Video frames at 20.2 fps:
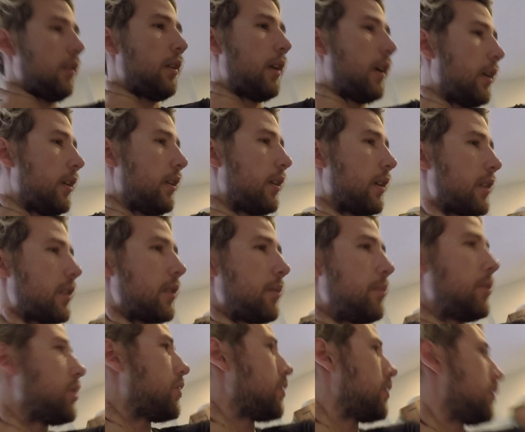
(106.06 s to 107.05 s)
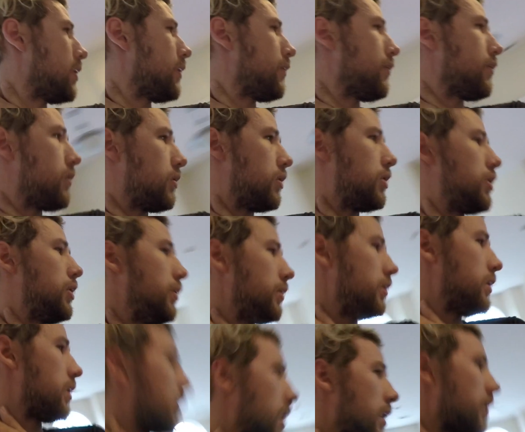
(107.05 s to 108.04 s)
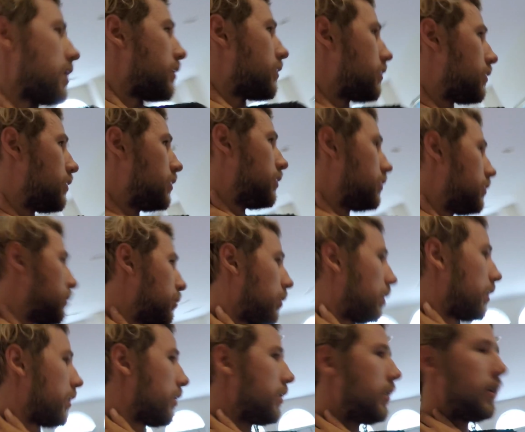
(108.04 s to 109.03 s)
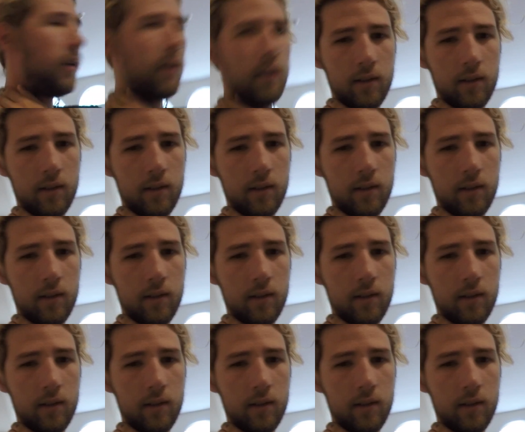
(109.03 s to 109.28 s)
Okay, guess I'm using different shoes then. Weird.